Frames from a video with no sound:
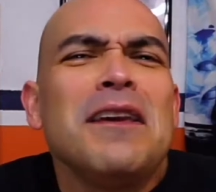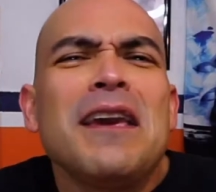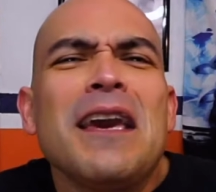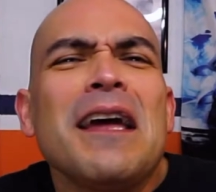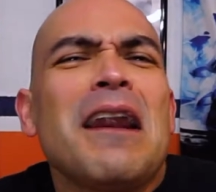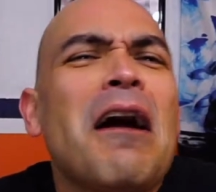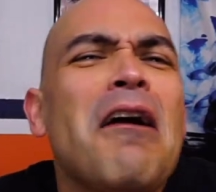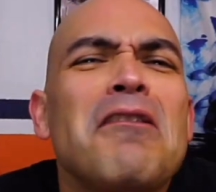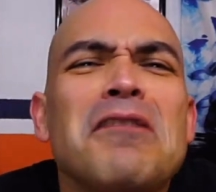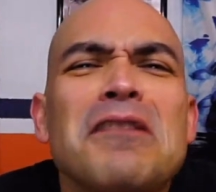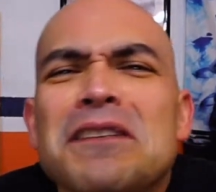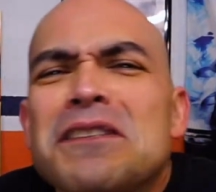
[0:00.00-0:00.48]
get
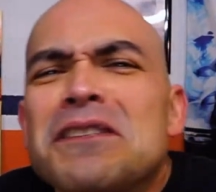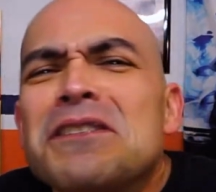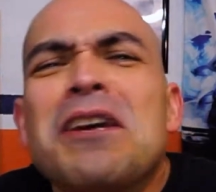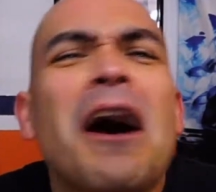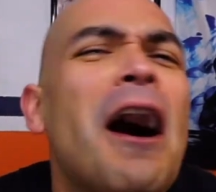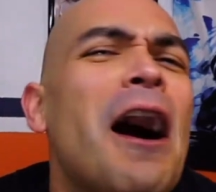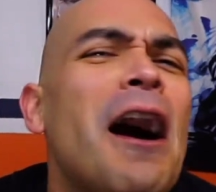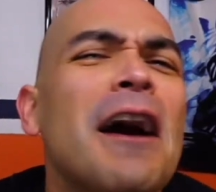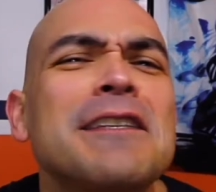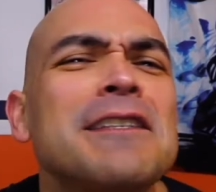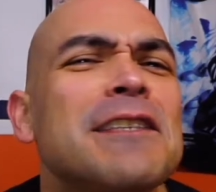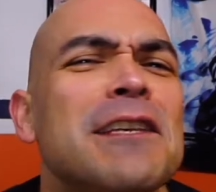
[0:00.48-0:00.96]
all these
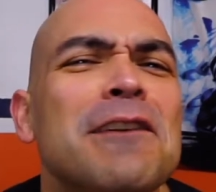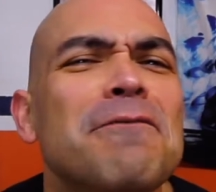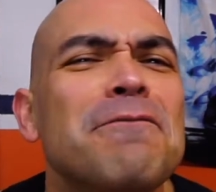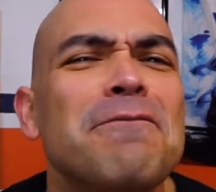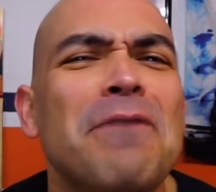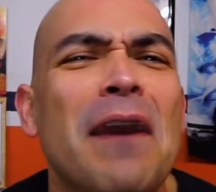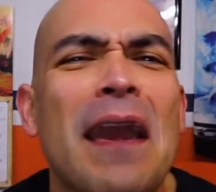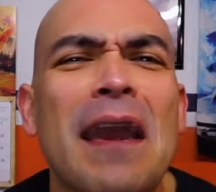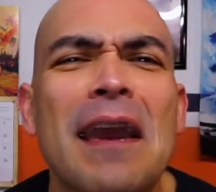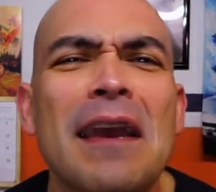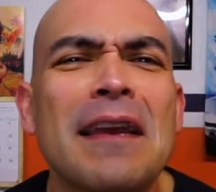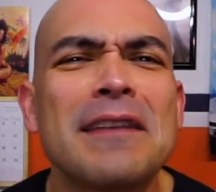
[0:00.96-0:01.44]
toxic
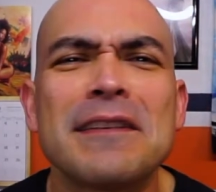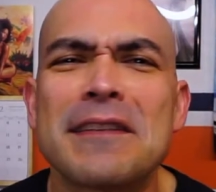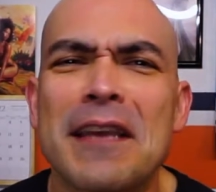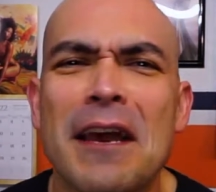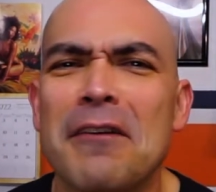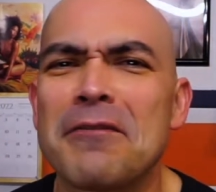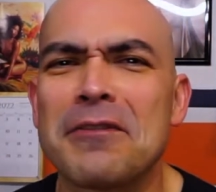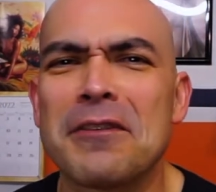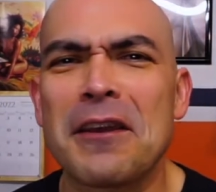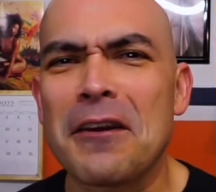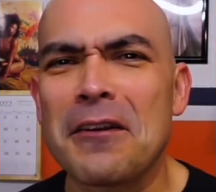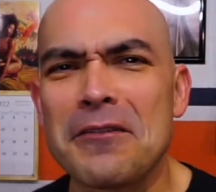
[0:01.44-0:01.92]
fans
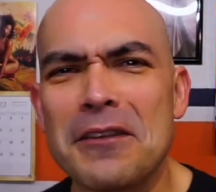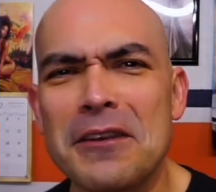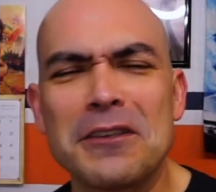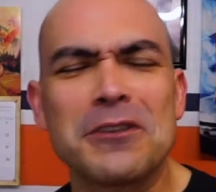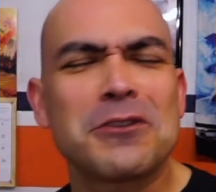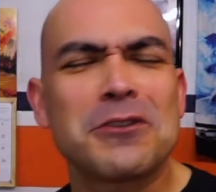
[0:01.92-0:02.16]
out there, these